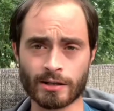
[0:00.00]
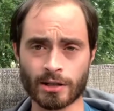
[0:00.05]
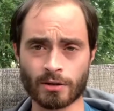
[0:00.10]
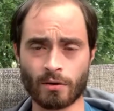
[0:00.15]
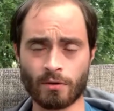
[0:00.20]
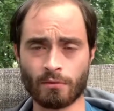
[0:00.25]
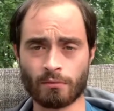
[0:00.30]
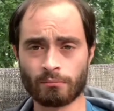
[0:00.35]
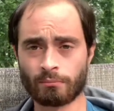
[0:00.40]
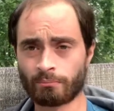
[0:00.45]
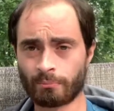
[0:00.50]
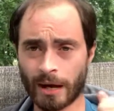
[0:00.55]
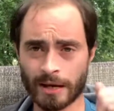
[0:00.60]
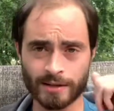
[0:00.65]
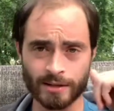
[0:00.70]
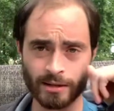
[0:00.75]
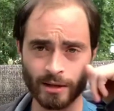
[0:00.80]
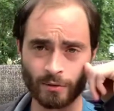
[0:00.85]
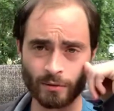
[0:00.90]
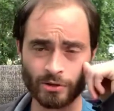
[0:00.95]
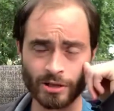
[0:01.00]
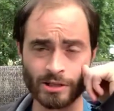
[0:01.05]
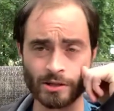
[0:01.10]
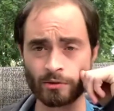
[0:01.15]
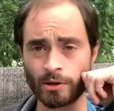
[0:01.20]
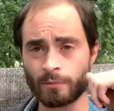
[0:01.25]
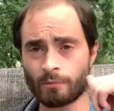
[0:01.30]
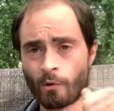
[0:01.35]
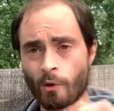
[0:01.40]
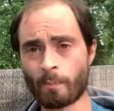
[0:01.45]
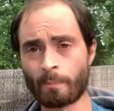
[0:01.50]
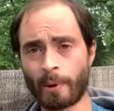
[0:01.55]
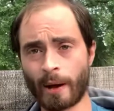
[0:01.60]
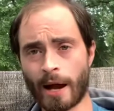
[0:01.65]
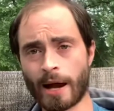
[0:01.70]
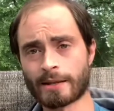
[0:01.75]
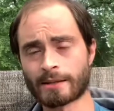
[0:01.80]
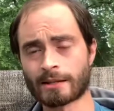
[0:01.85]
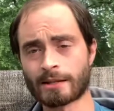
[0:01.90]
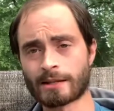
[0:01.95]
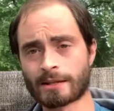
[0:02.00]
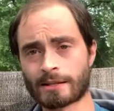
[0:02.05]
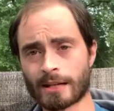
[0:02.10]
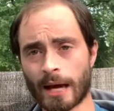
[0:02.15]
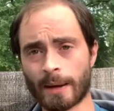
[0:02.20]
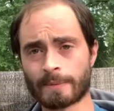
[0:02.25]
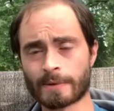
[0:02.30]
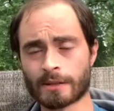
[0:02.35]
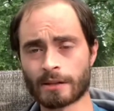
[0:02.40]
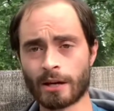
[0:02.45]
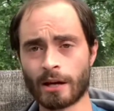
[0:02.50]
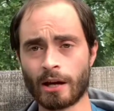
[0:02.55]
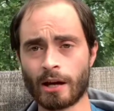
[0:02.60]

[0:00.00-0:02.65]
So basically we're just doing more passing steps